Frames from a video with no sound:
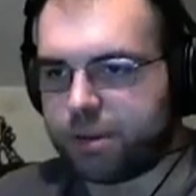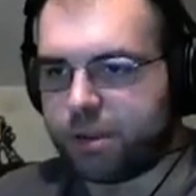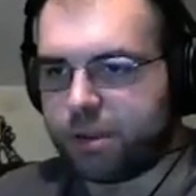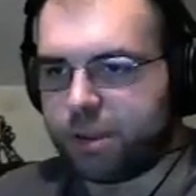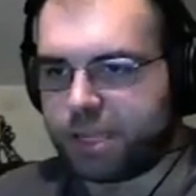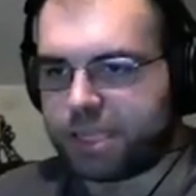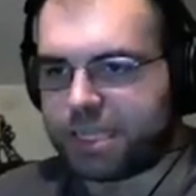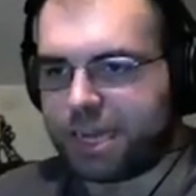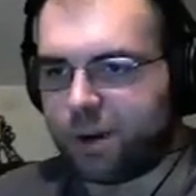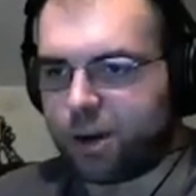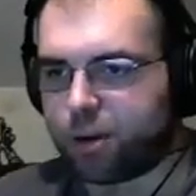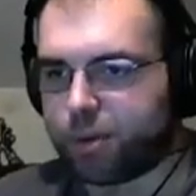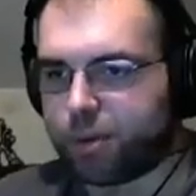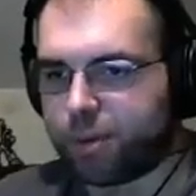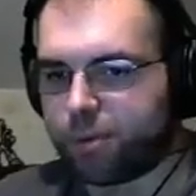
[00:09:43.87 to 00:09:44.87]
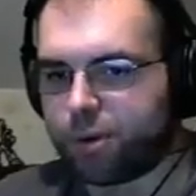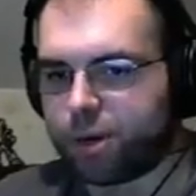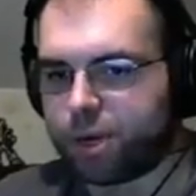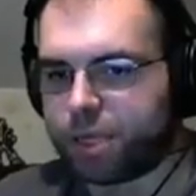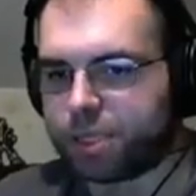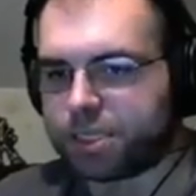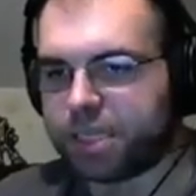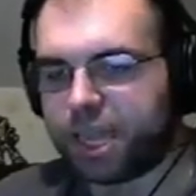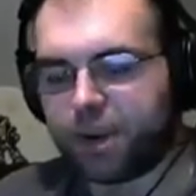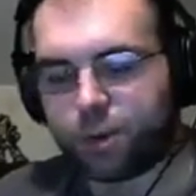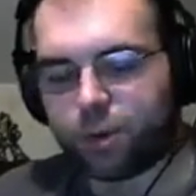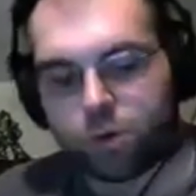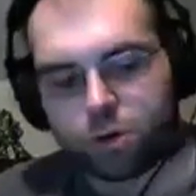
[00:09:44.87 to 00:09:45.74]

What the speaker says: That's how I remember it. It's that door.